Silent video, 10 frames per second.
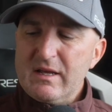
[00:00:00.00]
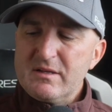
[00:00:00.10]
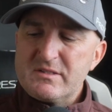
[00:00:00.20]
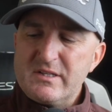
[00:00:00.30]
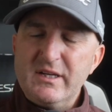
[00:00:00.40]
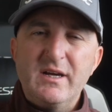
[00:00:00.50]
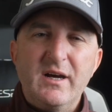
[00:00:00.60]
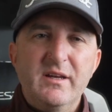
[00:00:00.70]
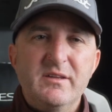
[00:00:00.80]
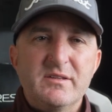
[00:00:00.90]
Sitting
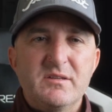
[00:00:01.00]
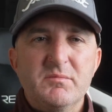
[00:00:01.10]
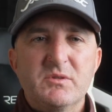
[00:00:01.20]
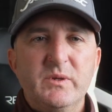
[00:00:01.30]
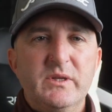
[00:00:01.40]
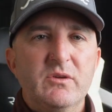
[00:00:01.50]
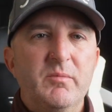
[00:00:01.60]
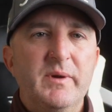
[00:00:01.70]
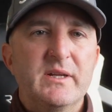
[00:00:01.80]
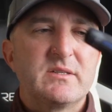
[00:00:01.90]
kind of in this in-between no
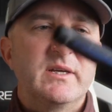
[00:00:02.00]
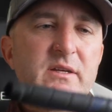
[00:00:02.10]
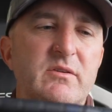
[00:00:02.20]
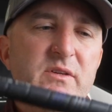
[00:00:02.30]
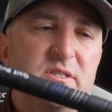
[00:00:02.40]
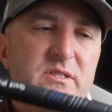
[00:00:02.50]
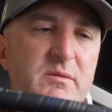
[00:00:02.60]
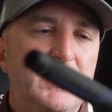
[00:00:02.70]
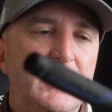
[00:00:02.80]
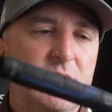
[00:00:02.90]
man's land are these
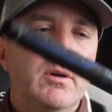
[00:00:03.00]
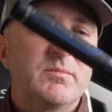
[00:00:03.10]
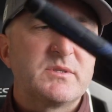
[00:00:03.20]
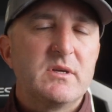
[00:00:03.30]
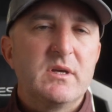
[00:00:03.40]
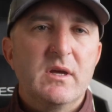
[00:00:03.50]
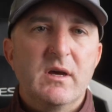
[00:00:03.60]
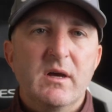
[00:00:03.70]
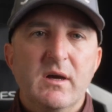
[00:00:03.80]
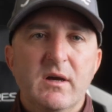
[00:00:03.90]
CP grips
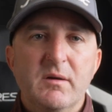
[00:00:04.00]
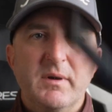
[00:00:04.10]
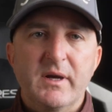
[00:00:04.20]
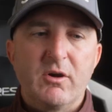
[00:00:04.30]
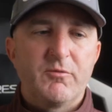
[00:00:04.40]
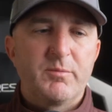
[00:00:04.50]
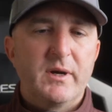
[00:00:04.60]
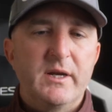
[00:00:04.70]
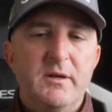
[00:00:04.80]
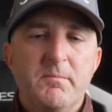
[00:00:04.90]
by Golf
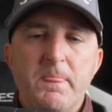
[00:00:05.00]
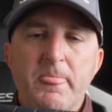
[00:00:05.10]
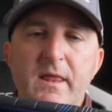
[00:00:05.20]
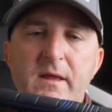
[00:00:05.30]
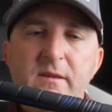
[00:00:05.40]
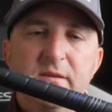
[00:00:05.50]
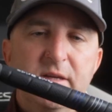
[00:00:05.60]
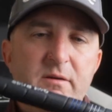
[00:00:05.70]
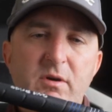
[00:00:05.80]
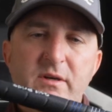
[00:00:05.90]
Pride.
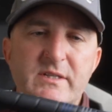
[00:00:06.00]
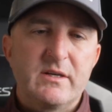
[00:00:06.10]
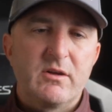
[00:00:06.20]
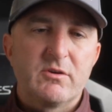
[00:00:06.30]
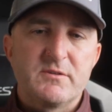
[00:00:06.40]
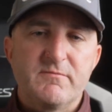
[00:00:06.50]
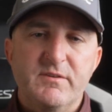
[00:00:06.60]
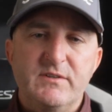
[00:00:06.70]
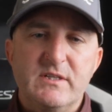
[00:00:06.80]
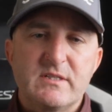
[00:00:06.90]
They run
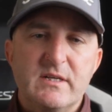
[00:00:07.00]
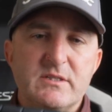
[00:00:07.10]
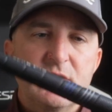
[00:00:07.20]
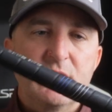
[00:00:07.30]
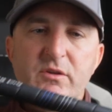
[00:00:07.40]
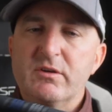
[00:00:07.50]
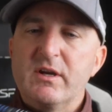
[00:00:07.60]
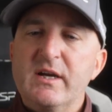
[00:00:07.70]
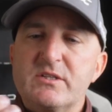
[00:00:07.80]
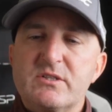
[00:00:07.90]
$10.50. They're
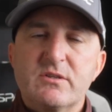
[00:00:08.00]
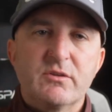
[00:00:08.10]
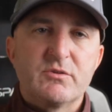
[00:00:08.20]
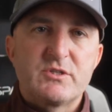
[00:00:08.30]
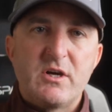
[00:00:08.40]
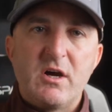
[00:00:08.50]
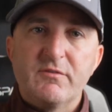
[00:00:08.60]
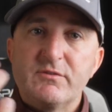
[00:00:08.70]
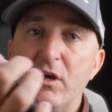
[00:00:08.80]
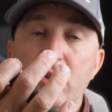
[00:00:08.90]
nice. They're
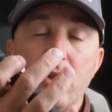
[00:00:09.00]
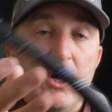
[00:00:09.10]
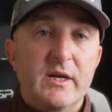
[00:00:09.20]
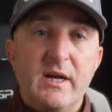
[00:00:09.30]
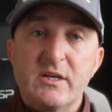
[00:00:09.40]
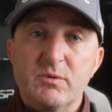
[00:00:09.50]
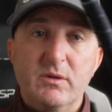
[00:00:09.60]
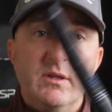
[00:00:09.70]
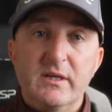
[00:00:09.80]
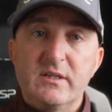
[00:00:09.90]
soft. A lot of guys
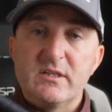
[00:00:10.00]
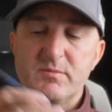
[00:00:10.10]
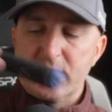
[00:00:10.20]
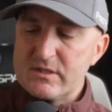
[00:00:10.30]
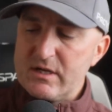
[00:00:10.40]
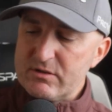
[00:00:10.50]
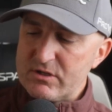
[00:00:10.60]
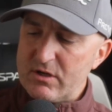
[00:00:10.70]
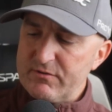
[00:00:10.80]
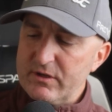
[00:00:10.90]
really like these because of how
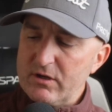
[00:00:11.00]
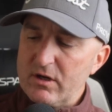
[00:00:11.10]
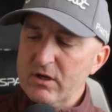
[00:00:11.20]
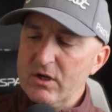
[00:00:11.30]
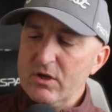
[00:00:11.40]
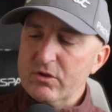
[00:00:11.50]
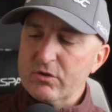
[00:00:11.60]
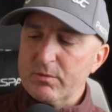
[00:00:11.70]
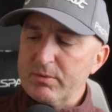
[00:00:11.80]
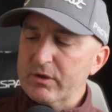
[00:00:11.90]
soft they are.
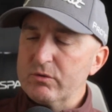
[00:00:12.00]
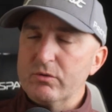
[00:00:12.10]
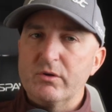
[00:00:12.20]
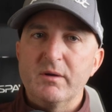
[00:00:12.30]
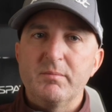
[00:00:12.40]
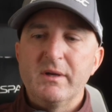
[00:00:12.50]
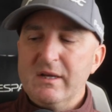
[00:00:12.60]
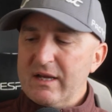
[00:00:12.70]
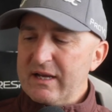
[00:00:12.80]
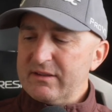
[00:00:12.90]
They're a pretty cool grip.
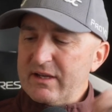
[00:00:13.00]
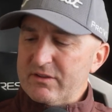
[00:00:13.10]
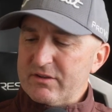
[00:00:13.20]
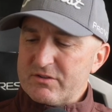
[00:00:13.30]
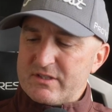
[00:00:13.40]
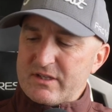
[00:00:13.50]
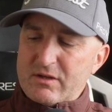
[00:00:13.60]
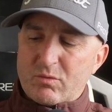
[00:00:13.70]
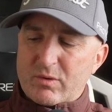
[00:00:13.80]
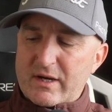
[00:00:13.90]
And then there's
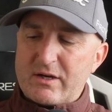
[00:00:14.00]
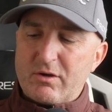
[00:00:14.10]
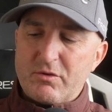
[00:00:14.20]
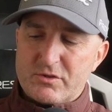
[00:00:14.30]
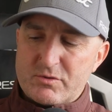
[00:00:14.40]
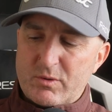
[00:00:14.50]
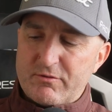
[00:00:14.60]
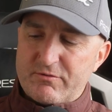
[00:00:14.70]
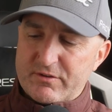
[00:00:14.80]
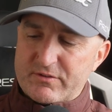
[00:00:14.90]
what I call the
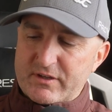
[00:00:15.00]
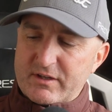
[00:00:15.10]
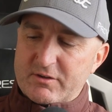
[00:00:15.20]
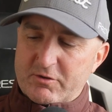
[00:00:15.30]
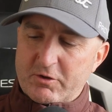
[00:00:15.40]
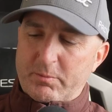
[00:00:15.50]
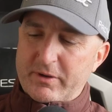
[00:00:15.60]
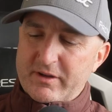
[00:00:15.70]
1250 group.